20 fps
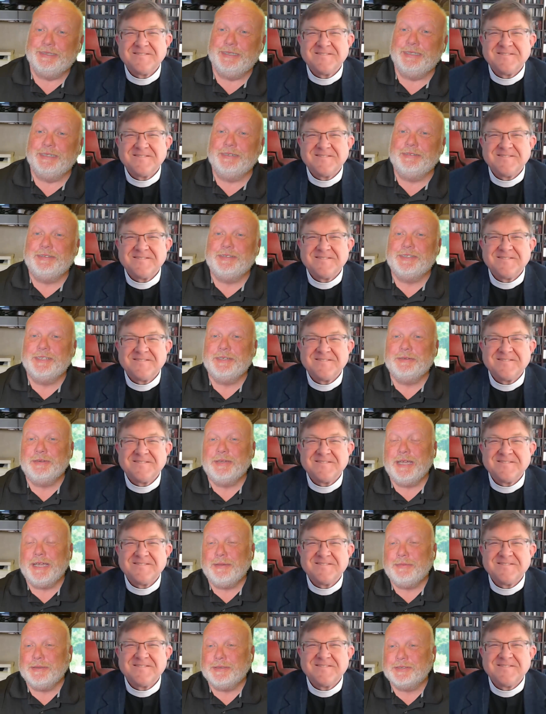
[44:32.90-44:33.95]
Speaker 1: you have to see
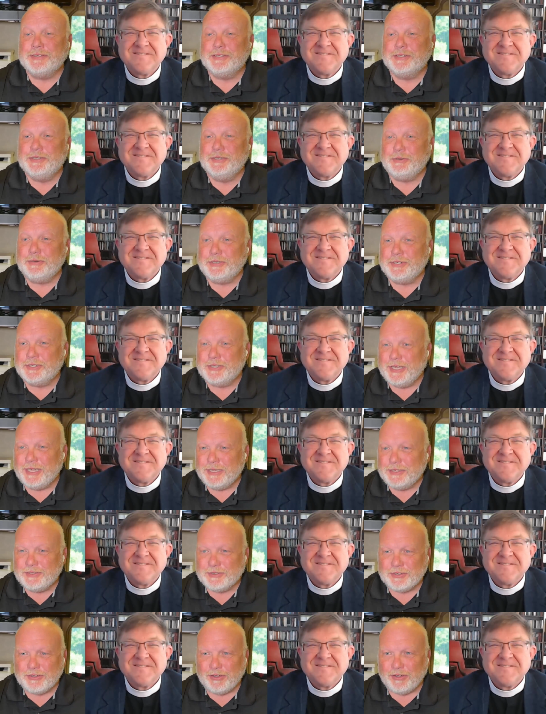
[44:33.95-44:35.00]
what happens. George,
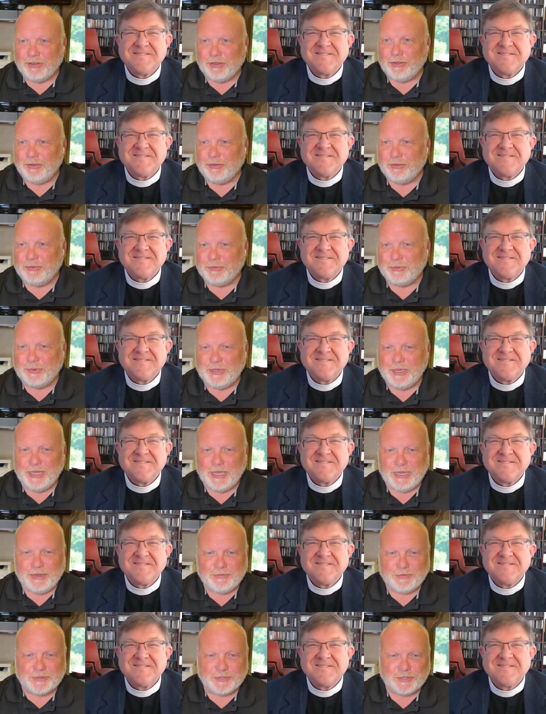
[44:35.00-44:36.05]
that's all we
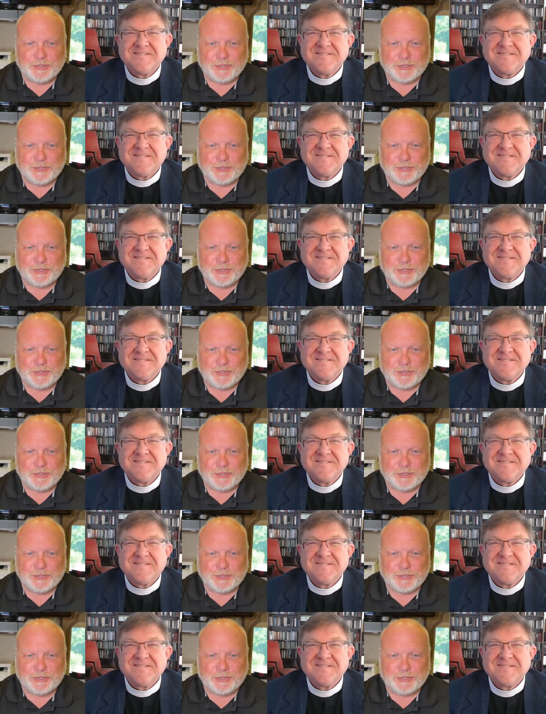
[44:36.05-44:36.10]
have for